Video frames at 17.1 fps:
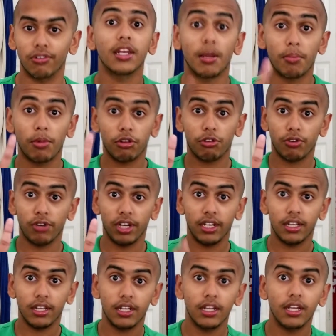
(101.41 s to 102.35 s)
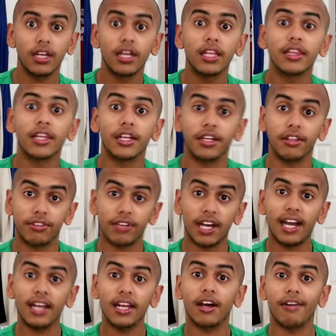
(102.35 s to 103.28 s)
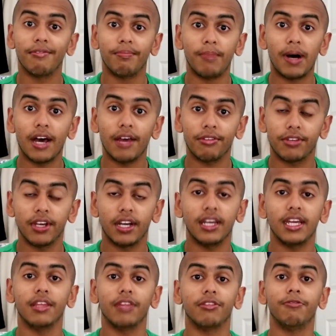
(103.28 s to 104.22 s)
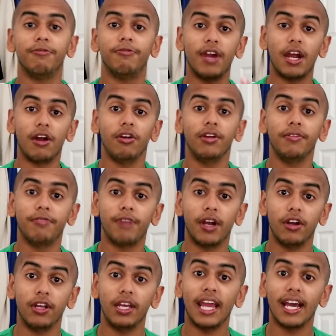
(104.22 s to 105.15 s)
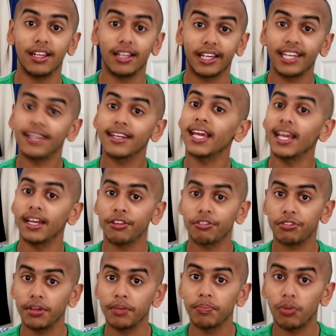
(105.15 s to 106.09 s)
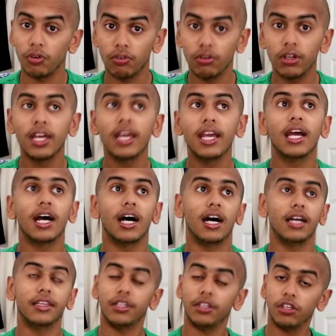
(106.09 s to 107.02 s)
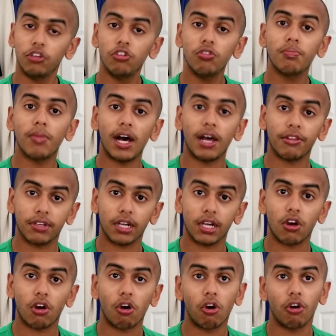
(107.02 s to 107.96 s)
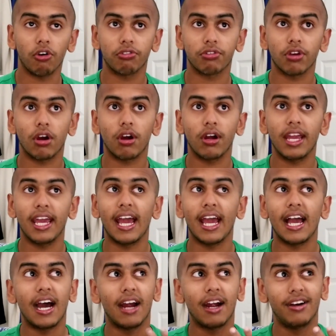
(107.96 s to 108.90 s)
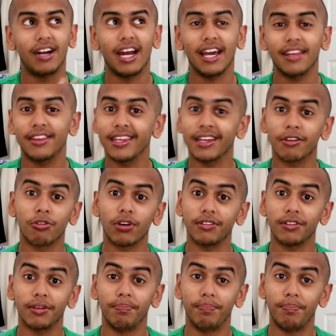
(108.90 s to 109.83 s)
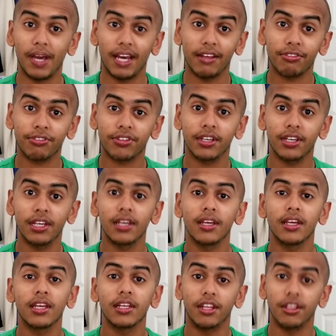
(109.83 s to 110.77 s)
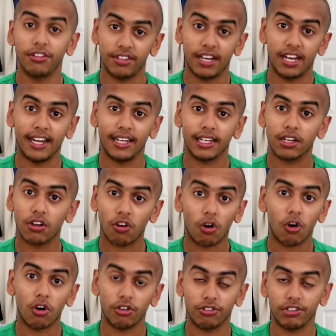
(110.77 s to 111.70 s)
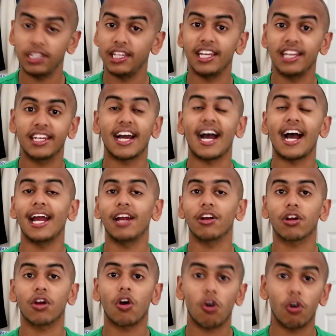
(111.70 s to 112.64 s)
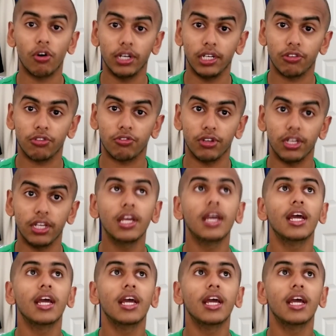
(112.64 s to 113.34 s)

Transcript: Number 3, the design of Mazda is very elegant and simple. The new Mazda cars are, I think, one of the best designed cars in the entire car industry.